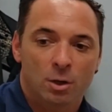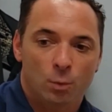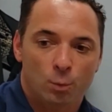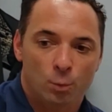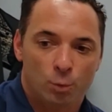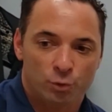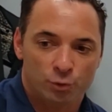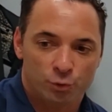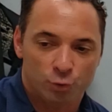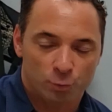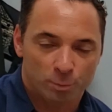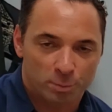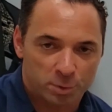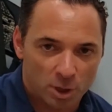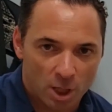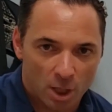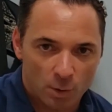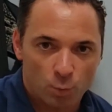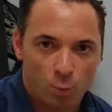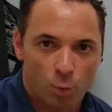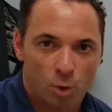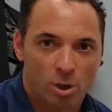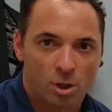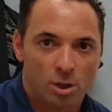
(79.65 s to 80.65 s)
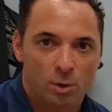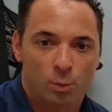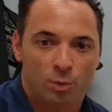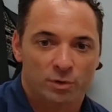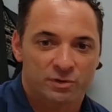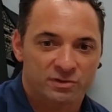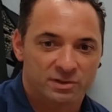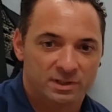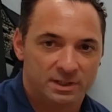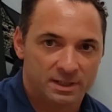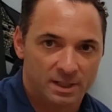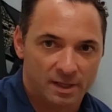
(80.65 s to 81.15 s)
We'll do blood work. We'll
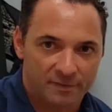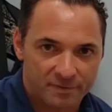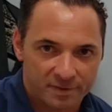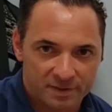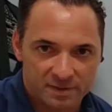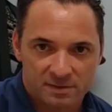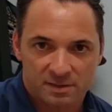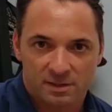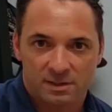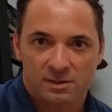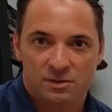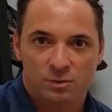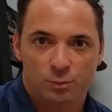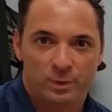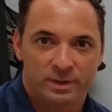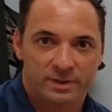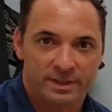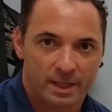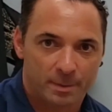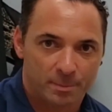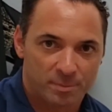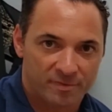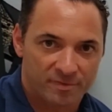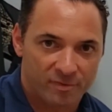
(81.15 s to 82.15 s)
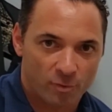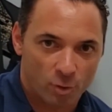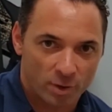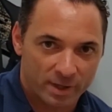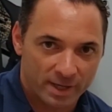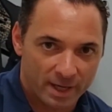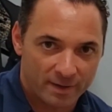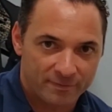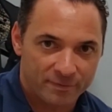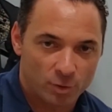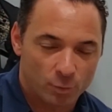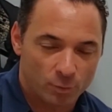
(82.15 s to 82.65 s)
see differences. We take before and
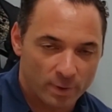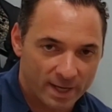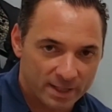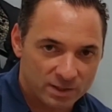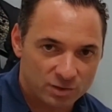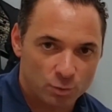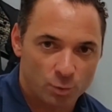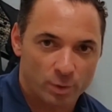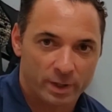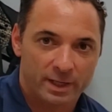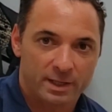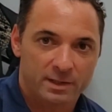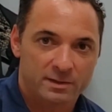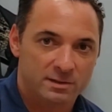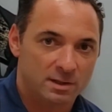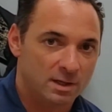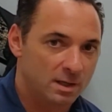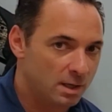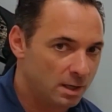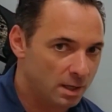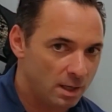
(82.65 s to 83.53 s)
after x-rays.